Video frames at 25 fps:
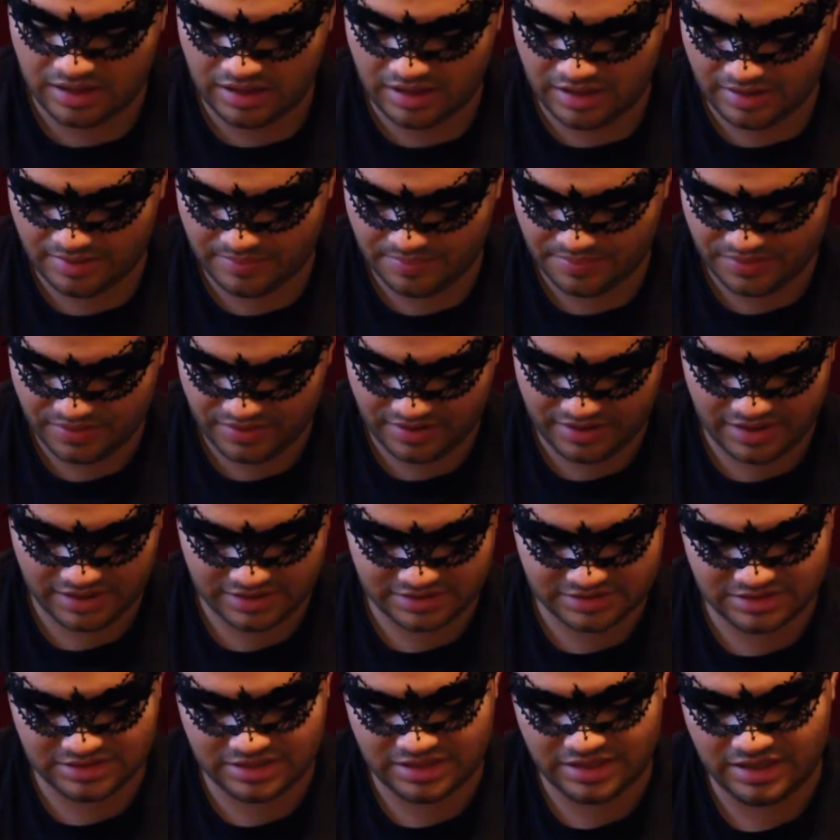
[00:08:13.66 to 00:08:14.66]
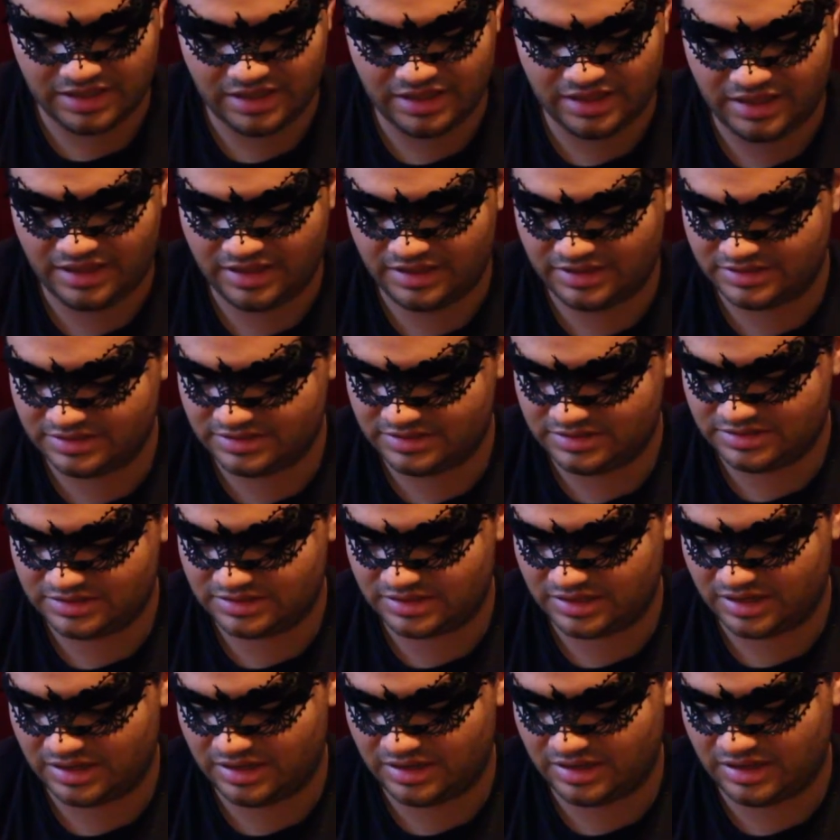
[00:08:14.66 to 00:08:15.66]
Um, the next thing
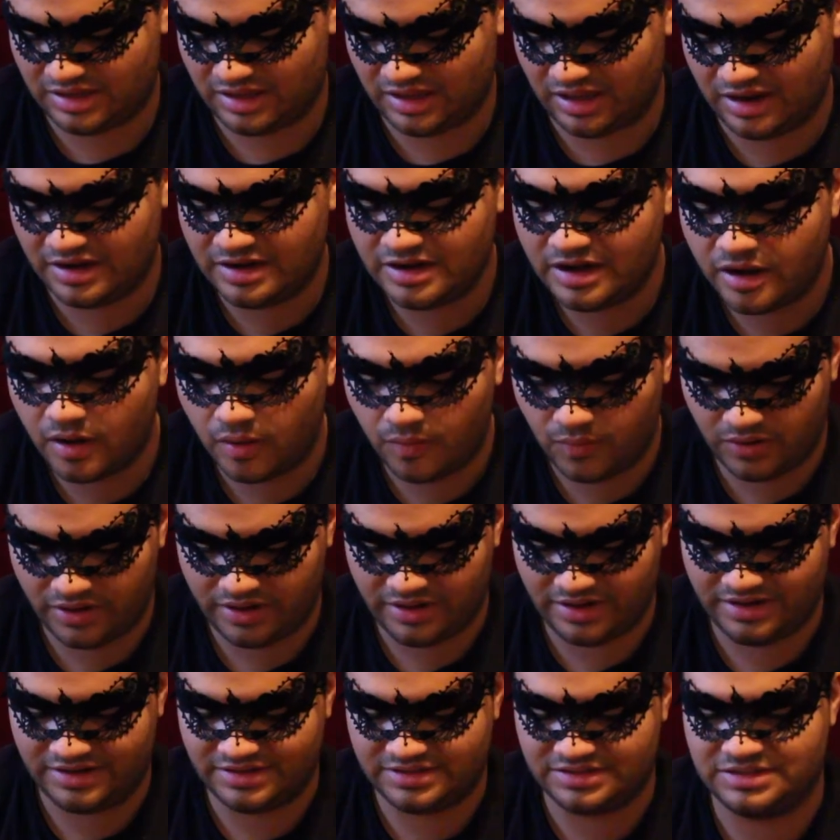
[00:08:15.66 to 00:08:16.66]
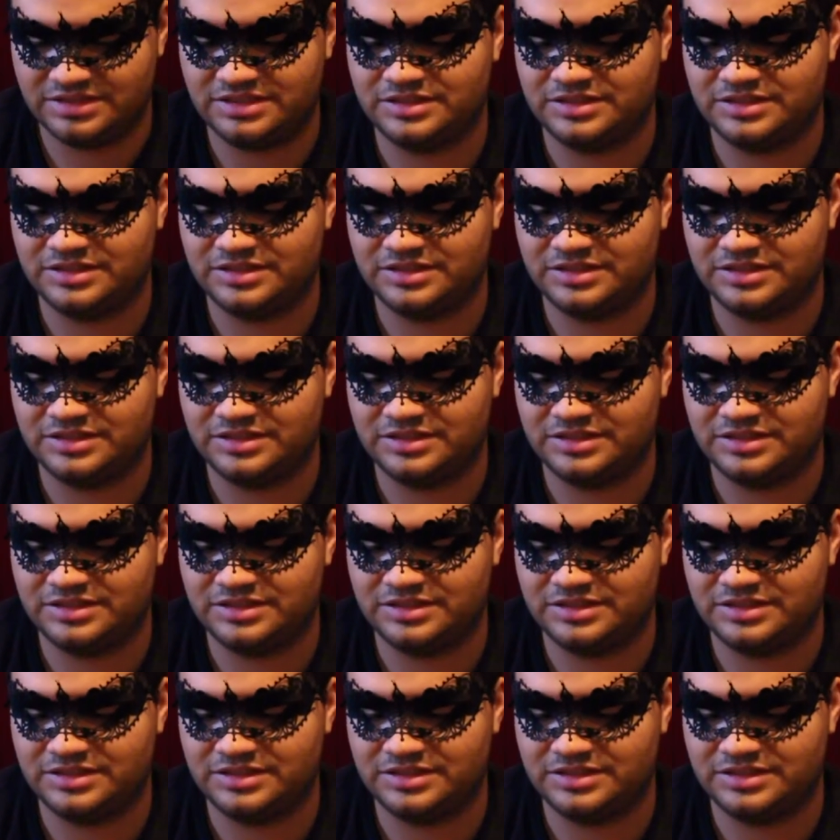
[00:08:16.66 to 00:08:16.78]
is, I know what it is.